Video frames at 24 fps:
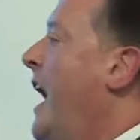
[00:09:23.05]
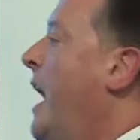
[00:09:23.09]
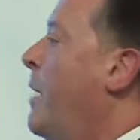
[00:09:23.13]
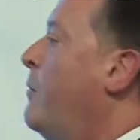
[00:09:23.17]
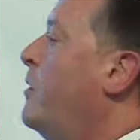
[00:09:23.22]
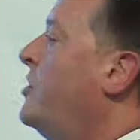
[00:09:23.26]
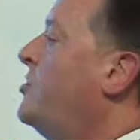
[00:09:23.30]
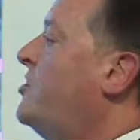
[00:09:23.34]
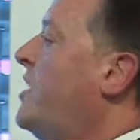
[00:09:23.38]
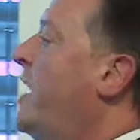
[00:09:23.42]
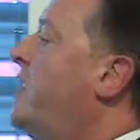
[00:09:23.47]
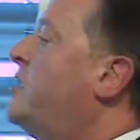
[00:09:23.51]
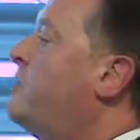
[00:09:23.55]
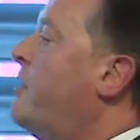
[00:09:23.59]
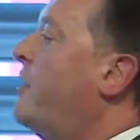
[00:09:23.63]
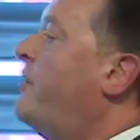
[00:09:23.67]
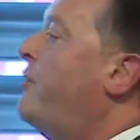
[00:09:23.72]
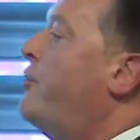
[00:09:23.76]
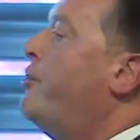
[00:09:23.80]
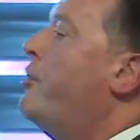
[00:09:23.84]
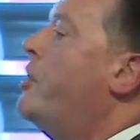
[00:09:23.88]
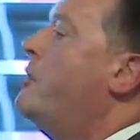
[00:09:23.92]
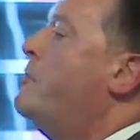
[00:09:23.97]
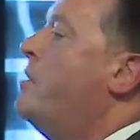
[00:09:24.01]
which takes about
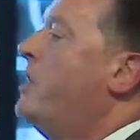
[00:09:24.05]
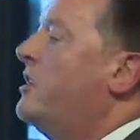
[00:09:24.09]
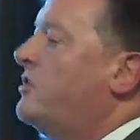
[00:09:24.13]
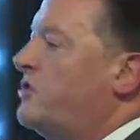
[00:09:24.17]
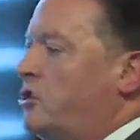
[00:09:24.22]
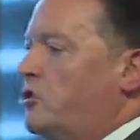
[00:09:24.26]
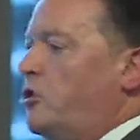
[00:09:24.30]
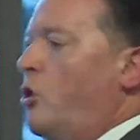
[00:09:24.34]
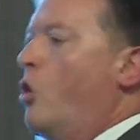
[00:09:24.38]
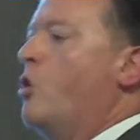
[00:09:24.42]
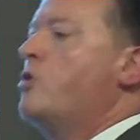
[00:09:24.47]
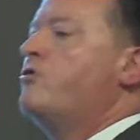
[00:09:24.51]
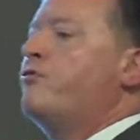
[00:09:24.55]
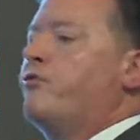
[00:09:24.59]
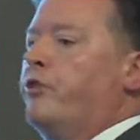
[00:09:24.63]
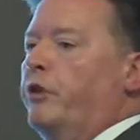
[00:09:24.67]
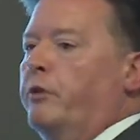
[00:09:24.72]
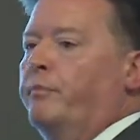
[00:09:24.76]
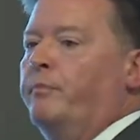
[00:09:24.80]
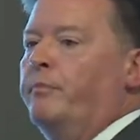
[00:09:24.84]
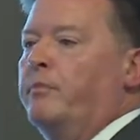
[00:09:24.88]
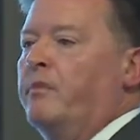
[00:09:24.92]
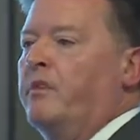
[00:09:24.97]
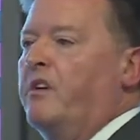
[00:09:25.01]
30 minutes to talk through.